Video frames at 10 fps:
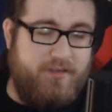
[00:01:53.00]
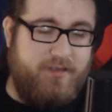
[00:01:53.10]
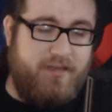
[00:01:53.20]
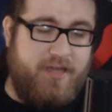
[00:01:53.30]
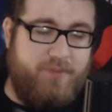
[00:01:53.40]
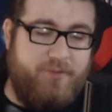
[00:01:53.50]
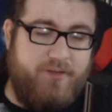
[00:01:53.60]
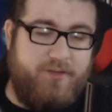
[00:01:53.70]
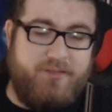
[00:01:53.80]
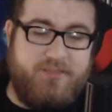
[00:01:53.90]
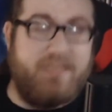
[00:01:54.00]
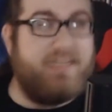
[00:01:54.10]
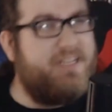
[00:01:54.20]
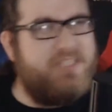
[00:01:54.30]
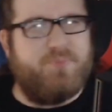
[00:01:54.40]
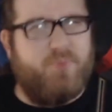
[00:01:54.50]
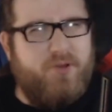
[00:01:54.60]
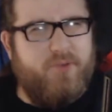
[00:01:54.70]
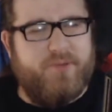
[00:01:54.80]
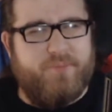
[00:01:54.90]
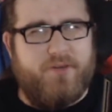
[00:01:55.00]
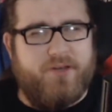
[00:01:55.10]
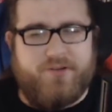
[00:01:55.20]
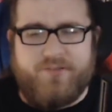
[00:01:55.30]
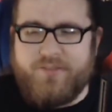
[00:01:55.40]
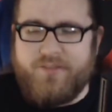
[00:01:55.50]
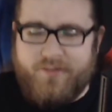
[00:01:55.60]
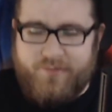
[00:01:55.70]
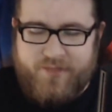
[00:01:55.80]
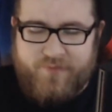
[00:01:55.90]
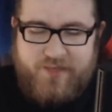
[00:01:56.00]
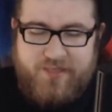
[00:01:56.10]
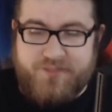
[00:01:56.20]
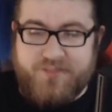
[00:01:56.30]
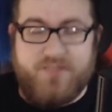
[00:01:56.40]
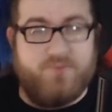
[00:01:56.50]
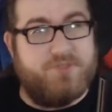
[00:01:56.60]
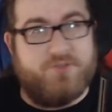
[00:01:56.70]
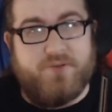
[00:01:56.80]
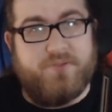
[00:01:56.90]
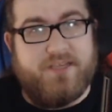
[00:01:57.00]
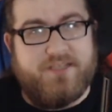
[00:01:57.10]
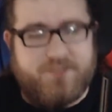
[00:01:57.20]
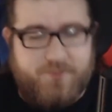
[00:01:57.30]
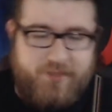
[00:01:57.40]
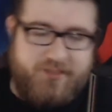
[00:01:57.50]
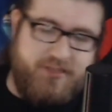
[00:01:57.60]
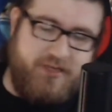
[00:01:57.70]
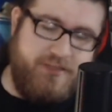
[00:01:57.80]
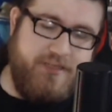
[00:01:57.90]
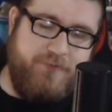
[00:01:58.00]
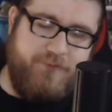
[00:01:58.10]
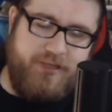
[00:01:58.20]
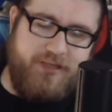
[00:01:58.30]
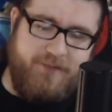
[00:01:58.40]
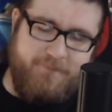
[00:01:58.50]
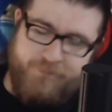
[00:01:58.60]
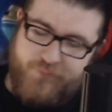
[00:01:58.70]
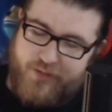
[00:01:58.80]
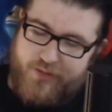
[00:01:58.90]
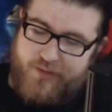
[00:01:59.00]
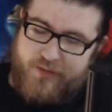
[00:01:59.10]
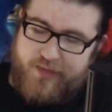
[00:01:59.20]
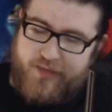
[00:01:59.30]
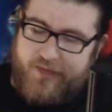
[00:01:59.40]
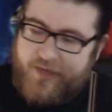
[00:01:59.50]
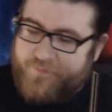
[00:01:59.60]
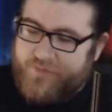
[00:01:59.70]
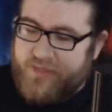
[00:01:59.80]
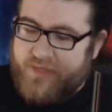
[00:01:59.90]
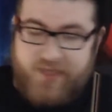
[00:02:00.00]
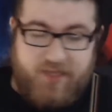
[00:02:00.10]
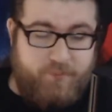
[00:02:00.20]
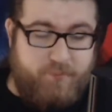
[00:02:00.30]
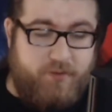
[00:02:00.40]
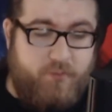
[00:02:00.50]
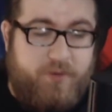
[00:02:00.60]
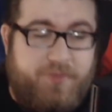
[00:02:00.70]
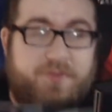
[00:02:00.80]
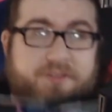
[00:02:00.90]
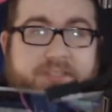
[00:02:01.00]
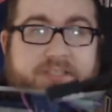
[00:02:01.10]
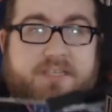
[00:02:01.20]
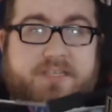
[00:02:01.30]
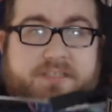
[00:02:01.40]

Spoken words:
I'm kind of spoiled by modern conveniences with certain things, but definitely a hefty game with the 6